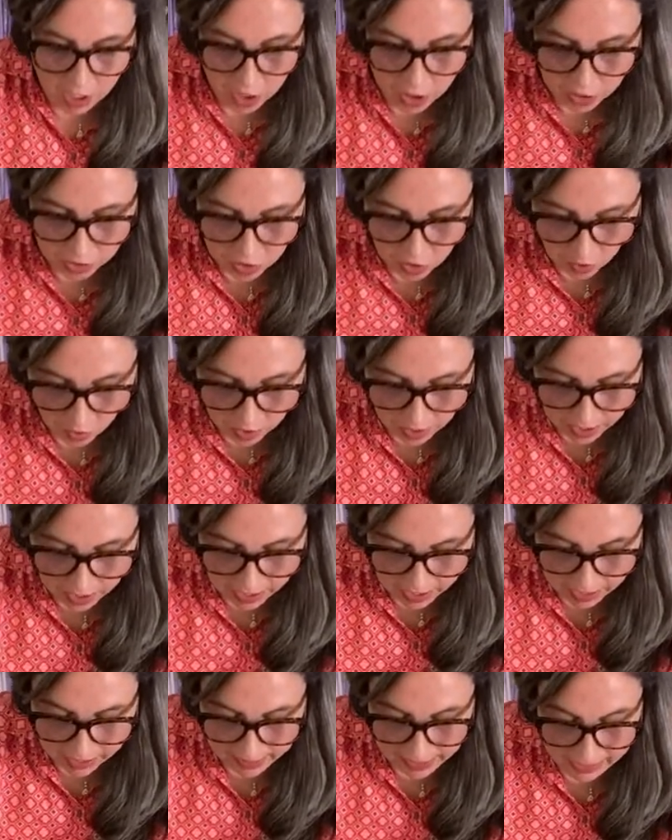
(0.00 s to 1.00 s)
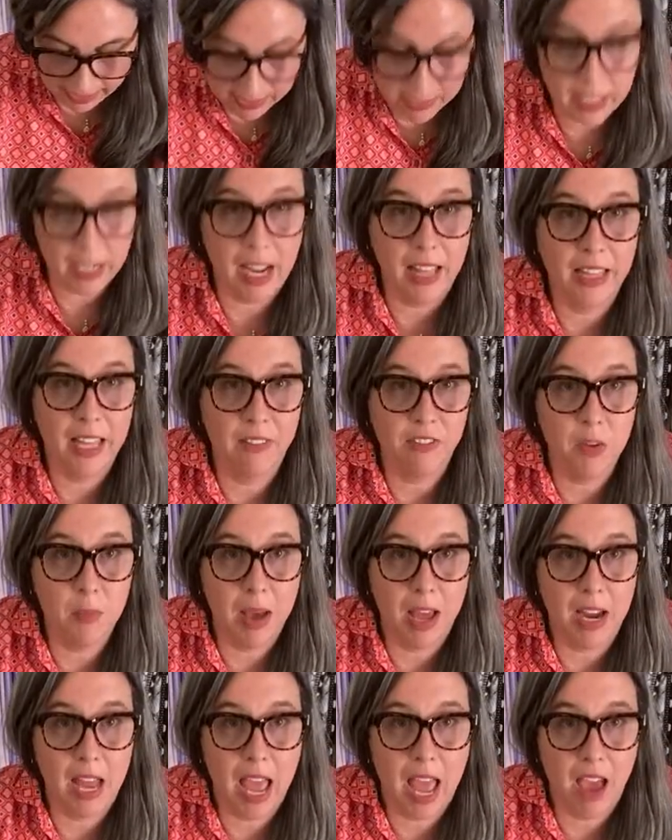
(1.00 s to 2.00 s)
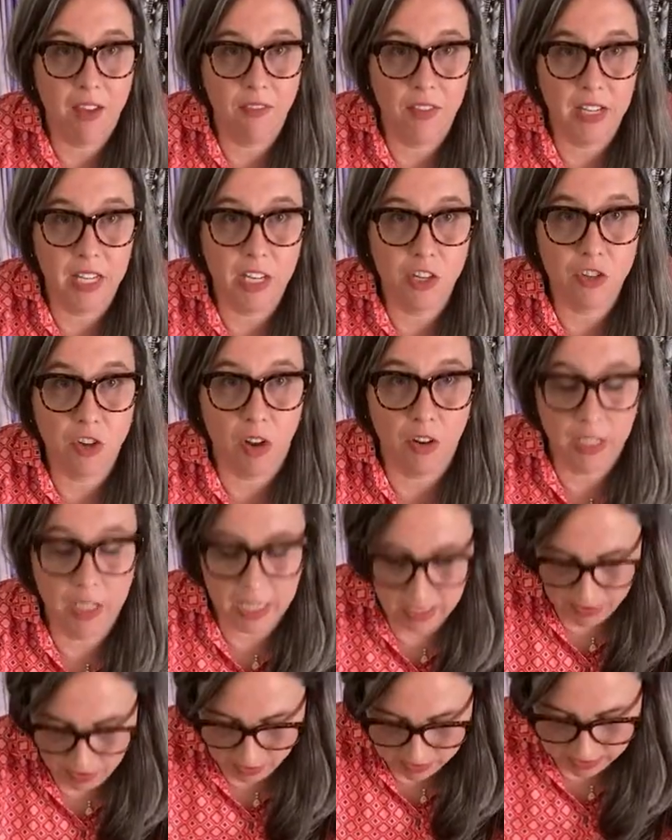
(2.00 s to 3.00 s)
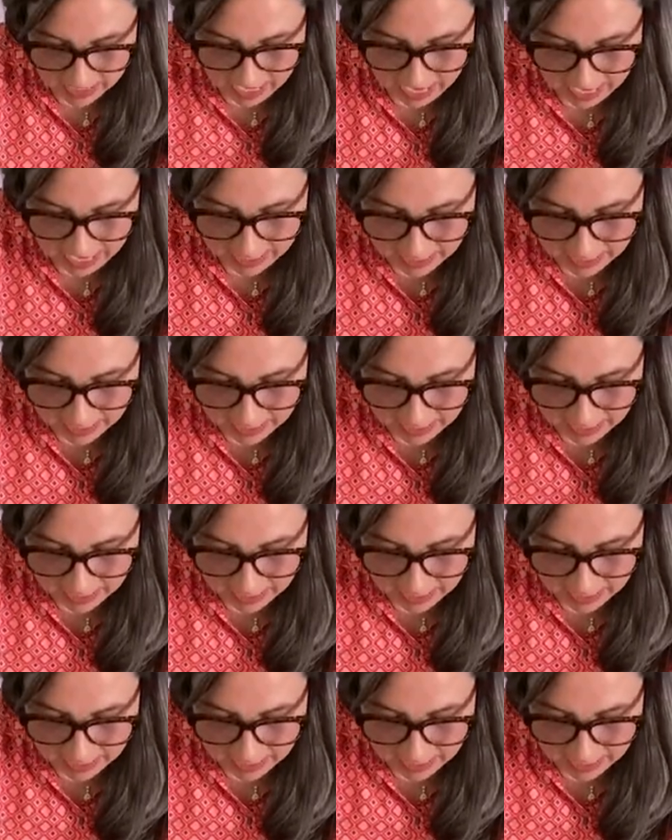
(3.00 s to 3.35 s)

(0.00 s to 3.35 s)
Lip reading: So like I said, I left about a half an inch on either side,